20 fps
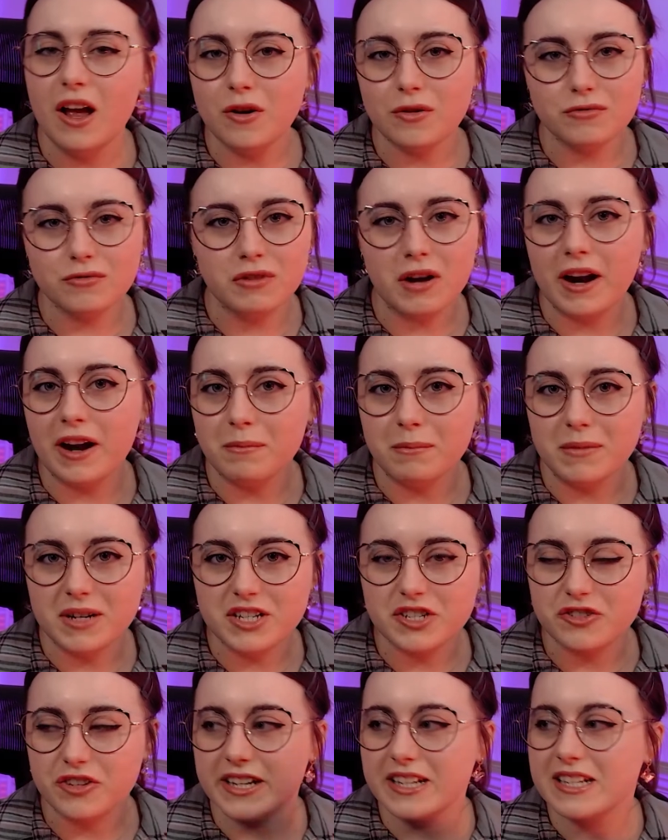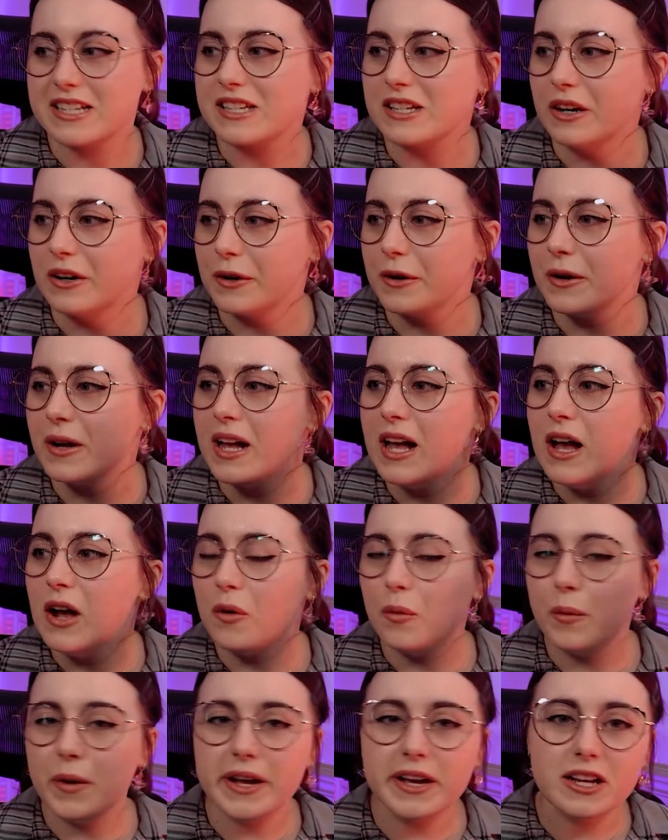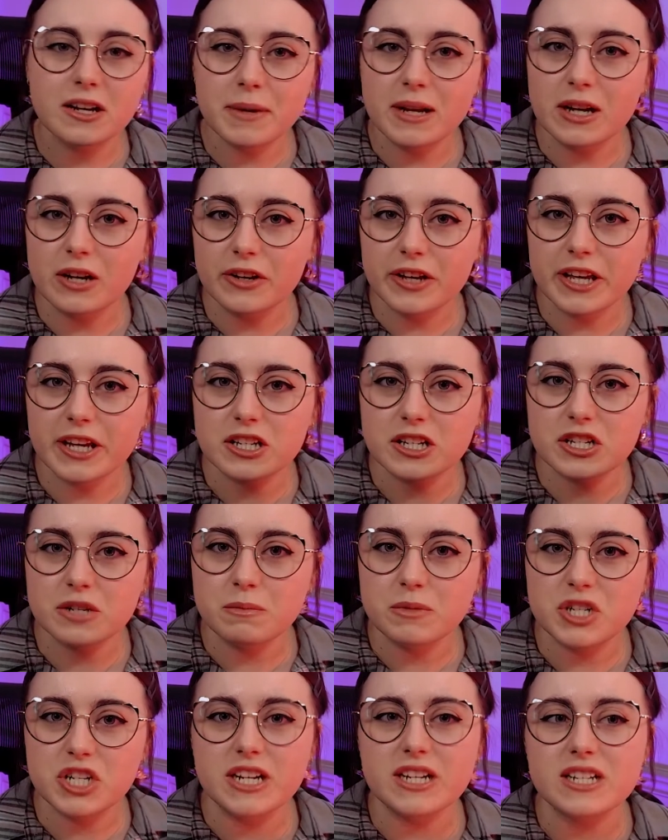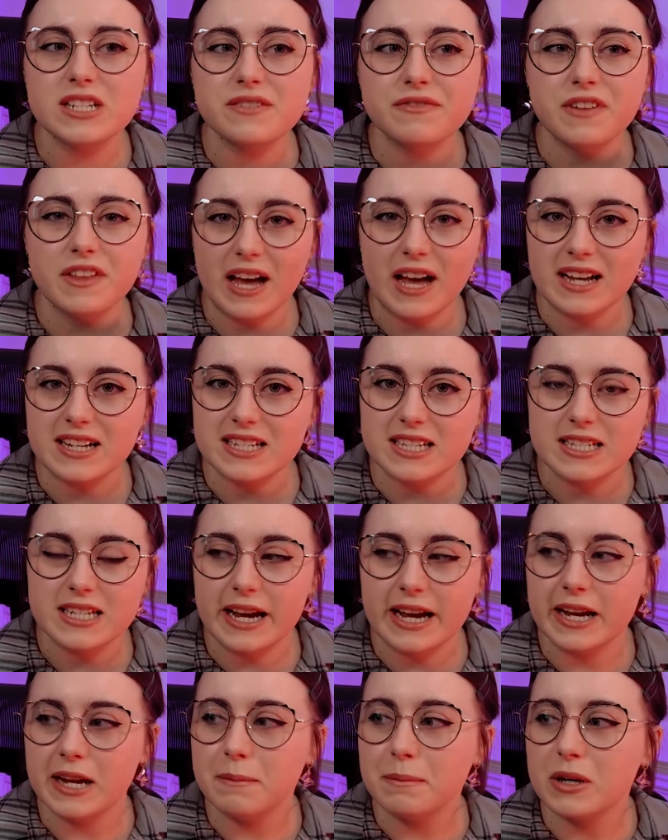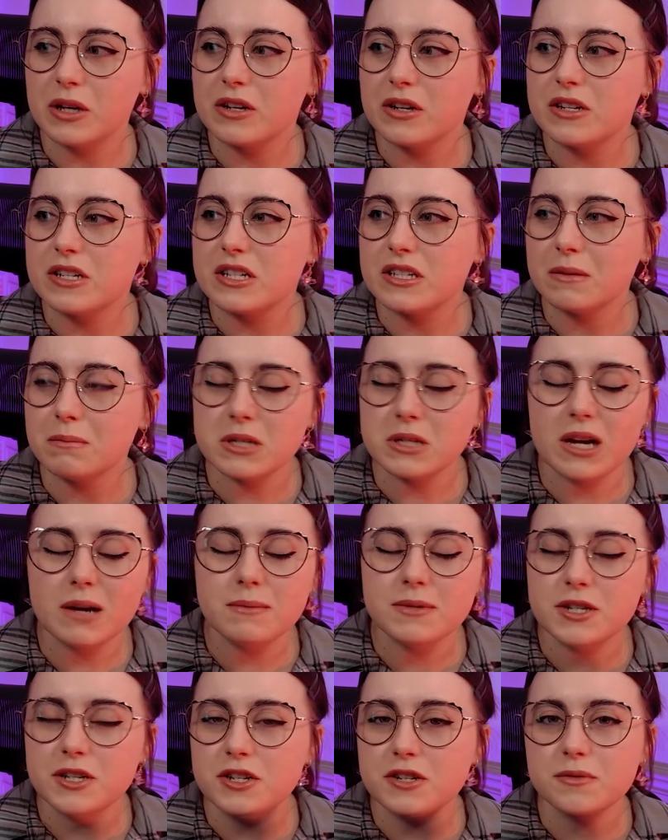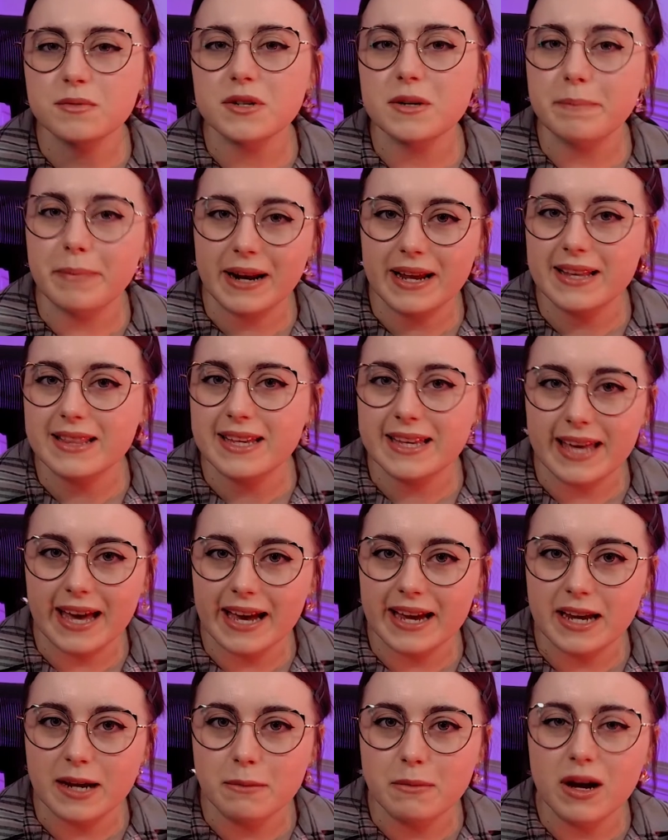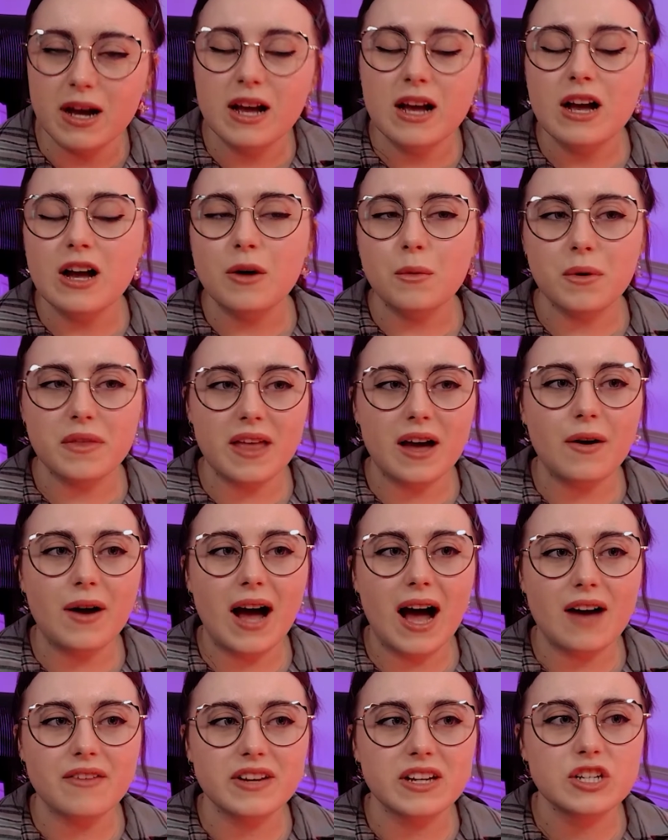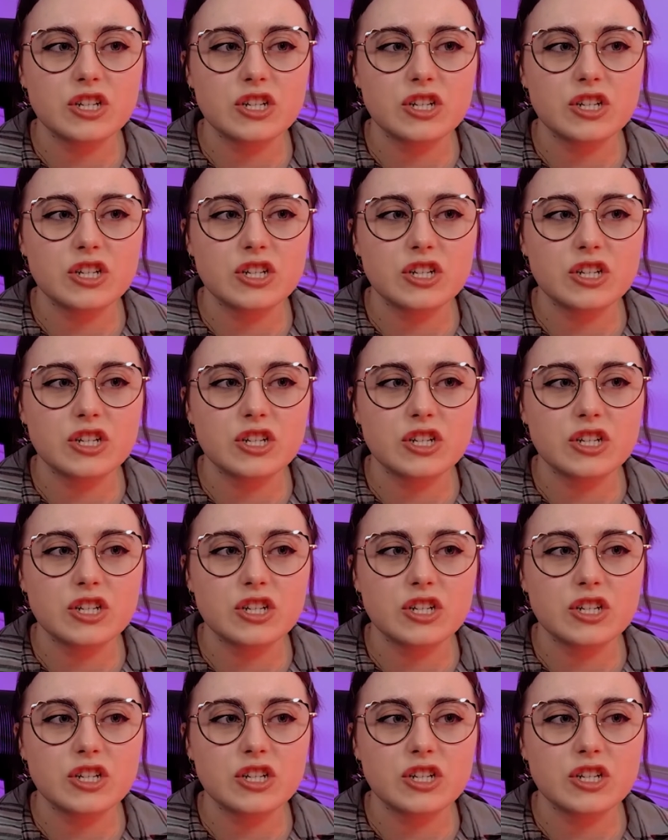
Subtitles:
right up my street. So we're going to be looking at some cheats for that today, because sometimes you just want to play the game without having to